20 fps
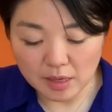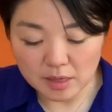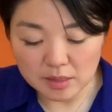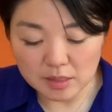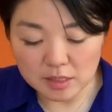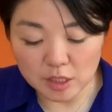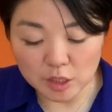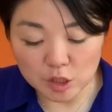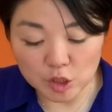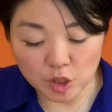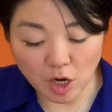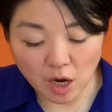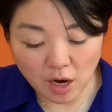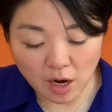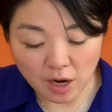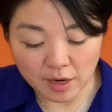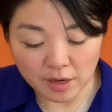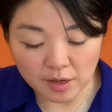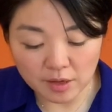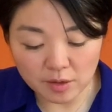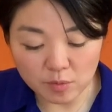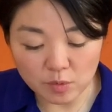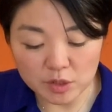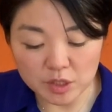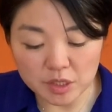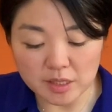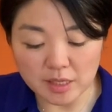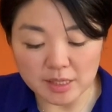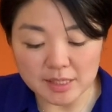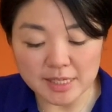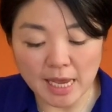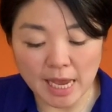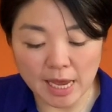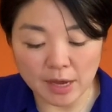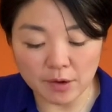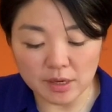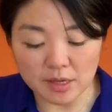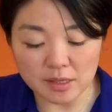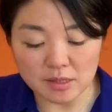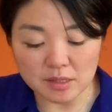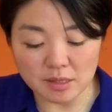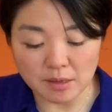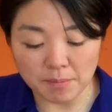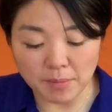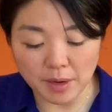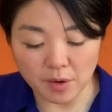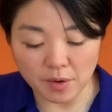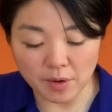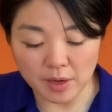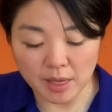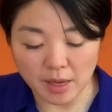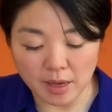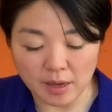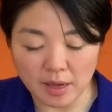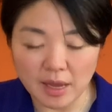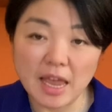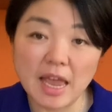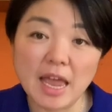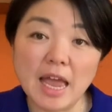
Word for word: Sychar, which is a town in Samaria.